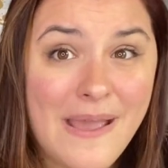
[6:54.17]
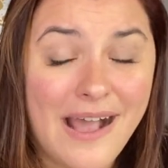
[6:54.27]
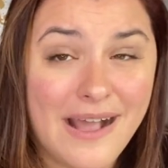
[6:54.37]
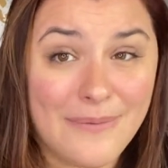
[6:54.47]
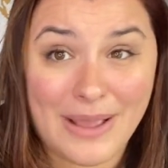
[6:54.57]

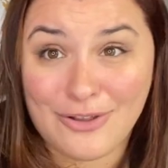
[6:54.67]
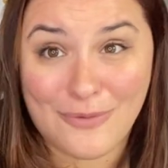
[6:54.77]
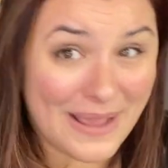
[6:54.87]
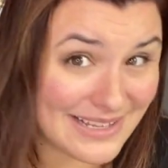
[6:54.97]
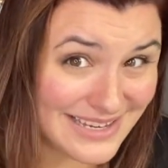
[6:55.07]
I go
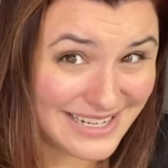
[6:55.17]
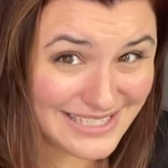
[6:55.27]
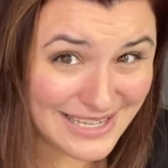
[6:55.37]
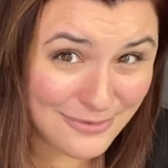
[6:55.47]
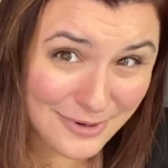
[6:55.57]
back to
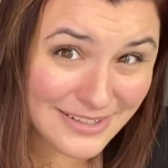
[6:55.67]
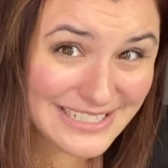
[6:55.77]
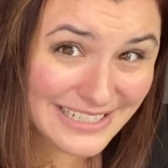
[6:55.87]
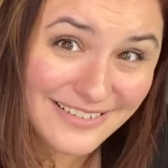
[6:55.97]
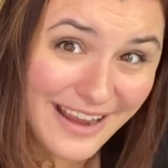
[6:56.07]
Disney World
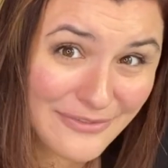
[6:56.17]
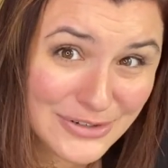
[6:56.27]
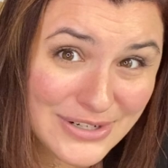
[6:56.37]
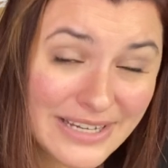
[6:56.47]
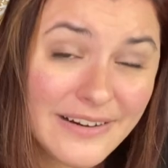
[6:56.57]
year
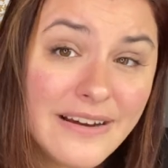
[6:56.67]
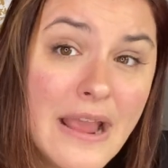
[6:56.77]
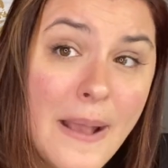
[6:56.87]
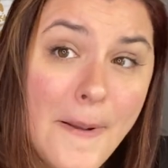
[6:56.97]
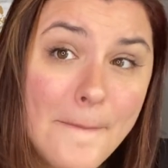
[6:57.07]
after year,
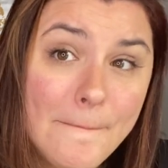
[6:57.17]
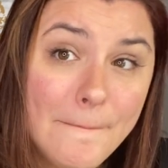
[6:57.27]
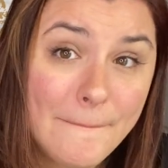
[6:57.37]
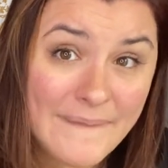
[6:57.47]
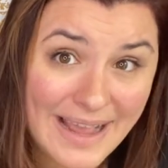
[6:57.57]

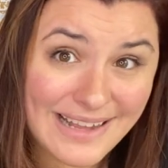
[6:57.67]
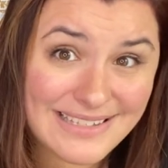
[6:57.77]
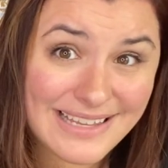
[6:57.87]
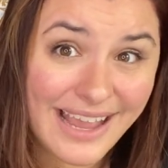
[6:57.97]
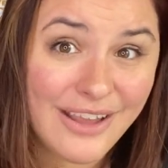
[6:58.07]

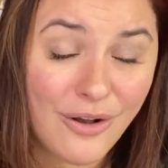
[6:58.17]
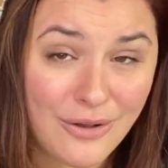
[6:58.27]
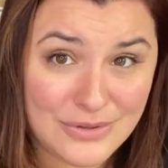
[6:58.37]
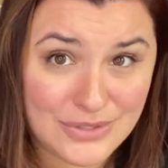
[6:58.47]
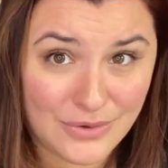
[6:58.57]
but I
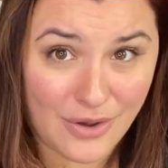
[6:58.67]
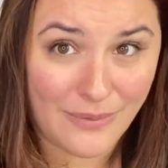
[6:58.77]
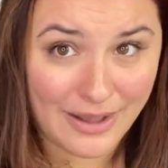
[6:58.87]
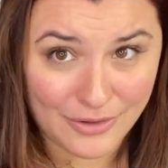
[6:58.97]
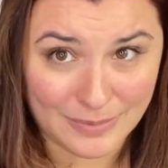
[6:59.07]
also go
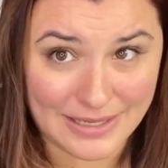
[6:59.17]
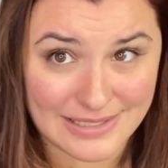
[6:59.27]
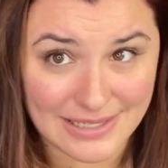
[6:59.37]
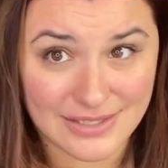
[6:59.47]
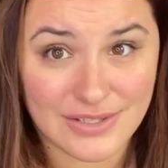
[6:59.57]
other
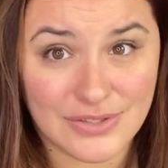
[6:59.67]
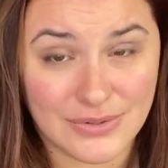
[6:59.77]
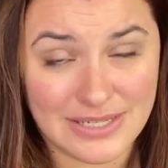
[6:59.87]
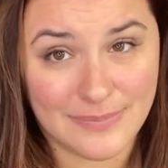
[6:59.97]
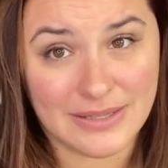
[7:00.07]
places. So
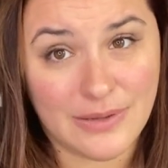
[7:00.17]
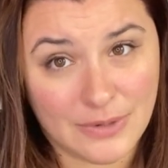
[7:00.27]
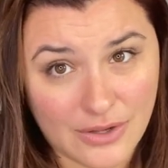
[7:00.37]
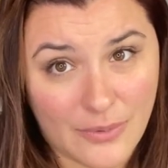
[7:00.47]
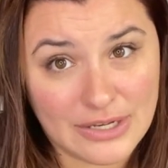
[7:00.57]
typically we'll
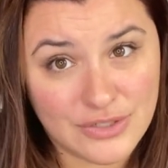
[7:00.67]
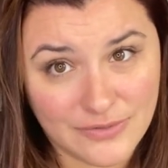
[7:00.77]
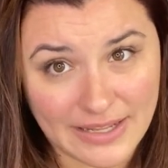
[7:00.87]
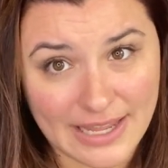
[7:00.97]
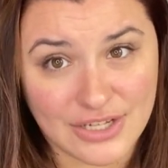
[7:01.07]
go on 2
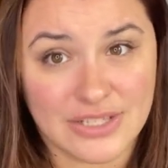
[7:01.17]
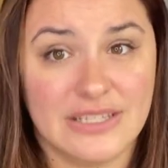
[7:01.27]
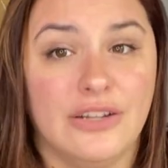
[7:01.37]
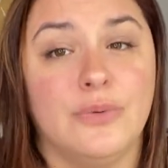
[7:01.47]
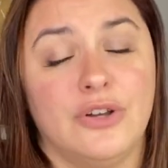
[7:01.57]
vacations a
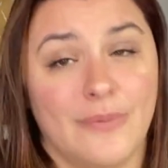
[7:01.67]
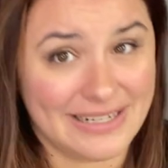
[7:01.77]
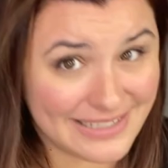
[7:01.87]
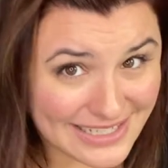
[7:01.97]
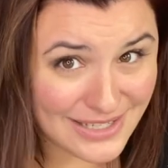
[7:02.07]
year. We'll go
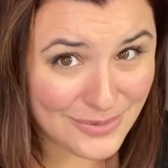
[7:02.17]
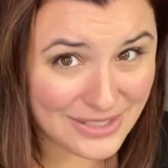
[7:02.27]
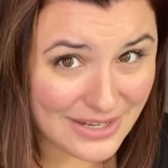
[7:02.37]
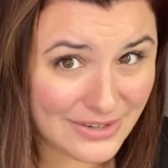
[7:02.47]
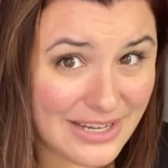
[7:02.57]
to Disney
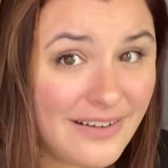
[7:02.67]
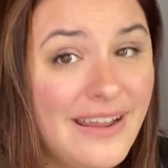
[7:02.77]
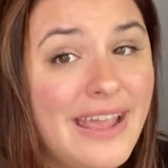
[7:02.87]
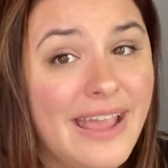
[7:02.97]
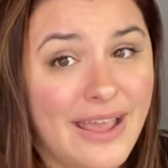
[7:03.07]
World every year,
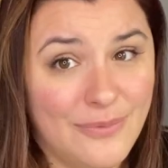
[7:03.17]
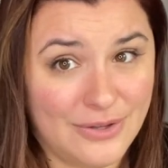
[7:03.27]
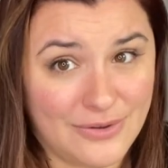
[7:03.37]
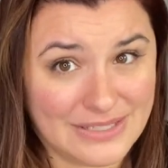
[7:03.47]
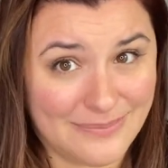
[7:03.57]
and we'll
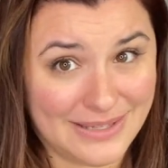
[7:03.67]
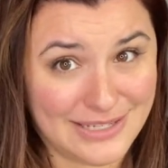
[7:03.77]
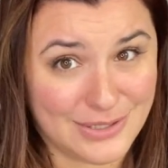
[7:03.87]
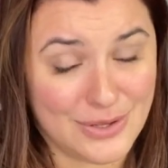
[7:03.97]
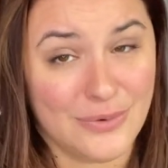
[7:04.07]
go
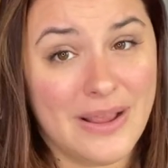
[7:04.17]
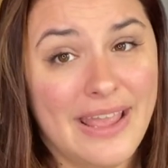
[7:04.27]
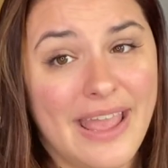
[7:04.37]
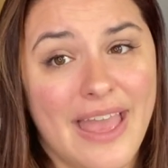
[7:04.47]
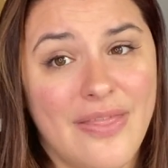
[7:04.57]
someplace new.
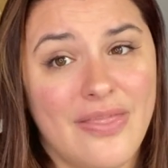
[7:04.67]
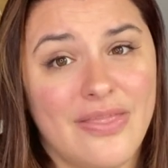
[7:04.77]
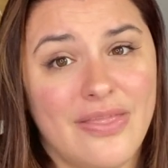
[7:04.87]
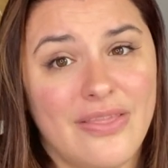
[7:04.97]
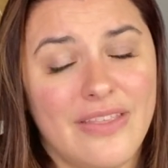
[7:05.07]

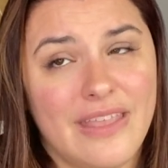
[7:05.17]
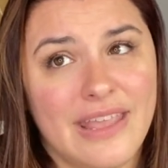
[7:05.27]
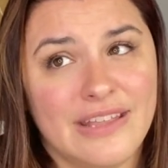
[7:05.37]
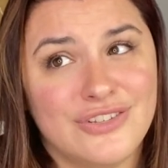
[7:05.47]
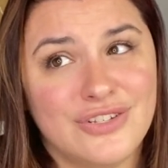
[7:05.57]
And
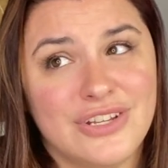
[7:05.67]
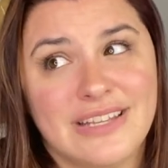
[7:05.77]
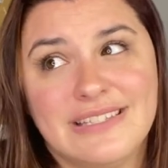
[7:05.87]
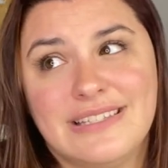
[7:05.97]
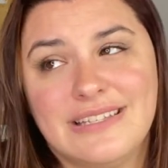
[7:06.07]
it's
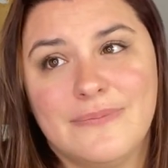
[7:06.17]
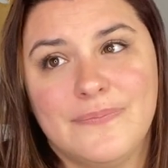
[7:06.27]
just